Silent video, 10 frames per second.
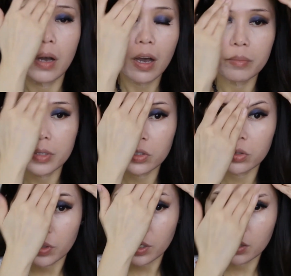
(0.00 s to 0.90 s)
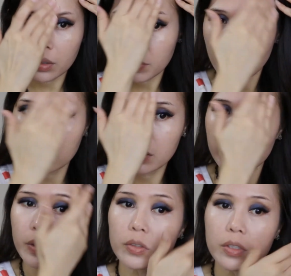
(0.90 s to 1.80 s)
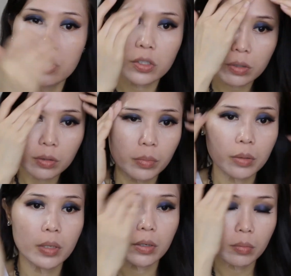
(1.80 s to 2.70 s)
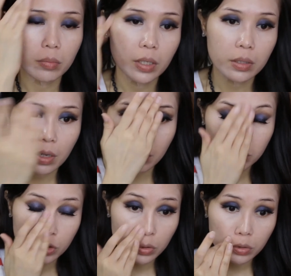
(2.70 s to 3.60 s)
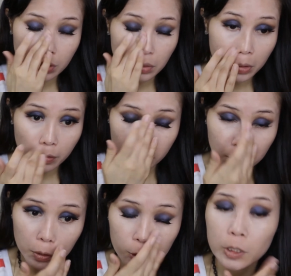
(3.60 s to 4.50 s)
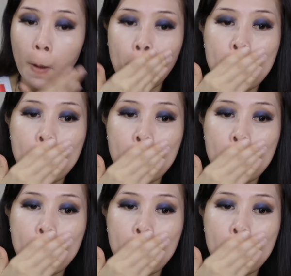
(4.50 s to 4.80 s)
I've been doing my foundation or BB cream lately. I'm just using my fingers